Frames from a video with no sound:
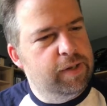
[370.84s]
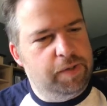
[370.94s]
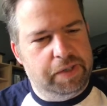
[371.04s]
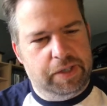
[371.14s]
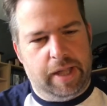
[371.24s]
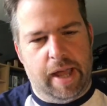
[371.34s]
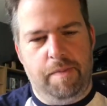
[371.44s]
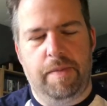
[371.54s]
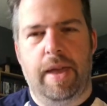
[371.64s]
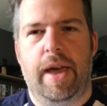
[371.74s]
Of its
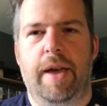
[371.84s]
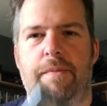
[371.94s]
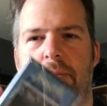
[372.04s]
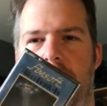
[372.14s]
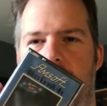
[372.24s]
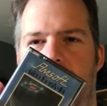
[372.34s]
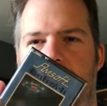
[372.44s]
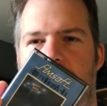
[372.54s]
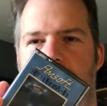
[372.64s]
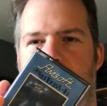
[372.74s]
time.
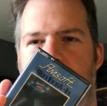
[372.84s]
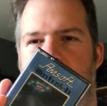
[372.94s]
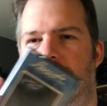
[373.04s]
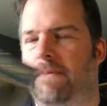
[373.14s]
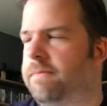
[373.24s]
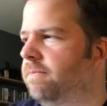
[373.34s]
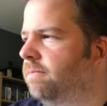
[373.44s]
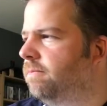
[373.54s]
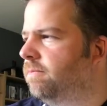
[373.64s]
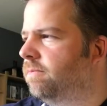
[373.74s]
Alien Break-In.
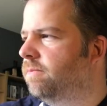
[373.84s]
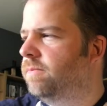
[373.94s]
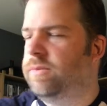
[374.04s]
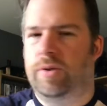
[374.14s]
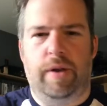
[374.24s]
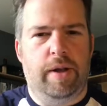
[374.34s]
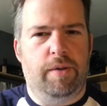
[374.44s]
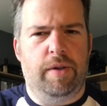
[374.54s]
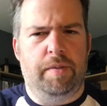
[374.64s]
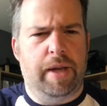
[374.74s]
Sorry, I
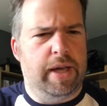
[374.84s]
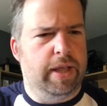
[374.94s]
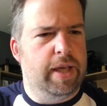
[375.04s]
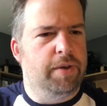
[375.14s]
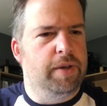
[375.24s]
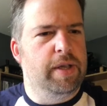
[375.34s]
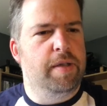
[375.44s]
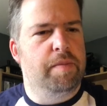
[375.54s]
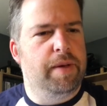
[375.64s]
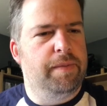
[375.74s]
know there's a bit of glare on
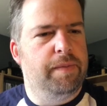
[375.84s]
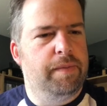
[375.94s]
these, but